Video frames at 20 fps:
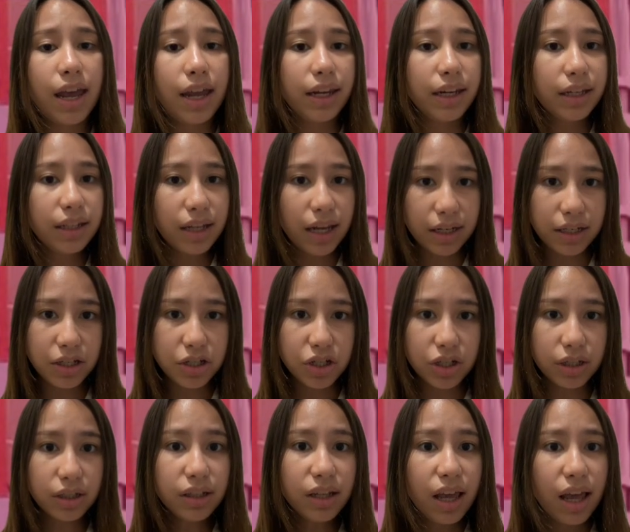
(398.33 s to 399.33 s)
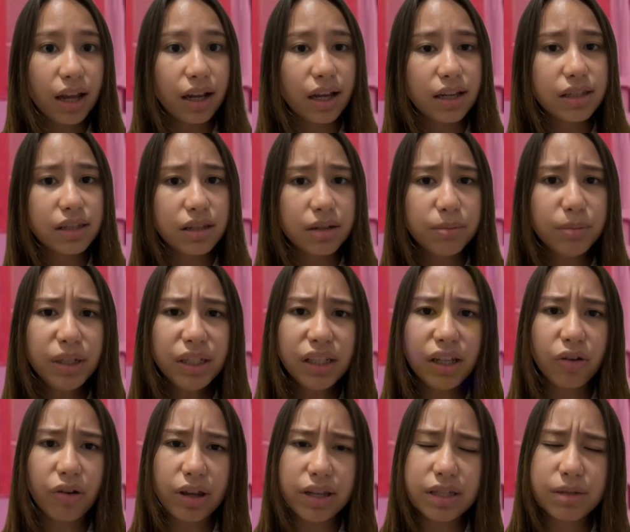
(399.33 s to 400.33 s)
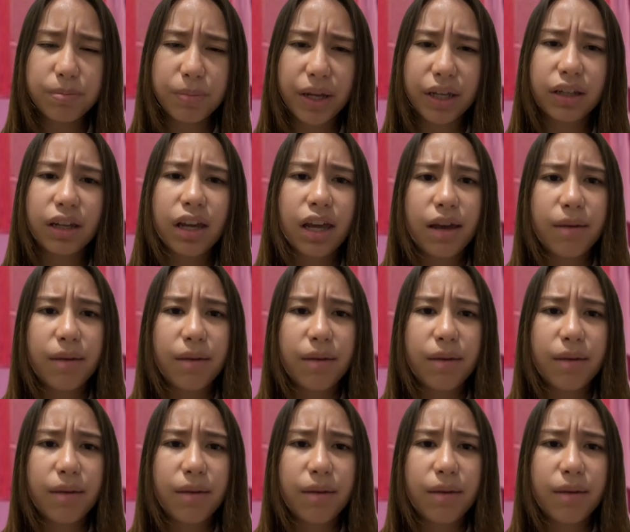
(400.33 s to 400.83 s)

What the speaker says: In addition, customers now expect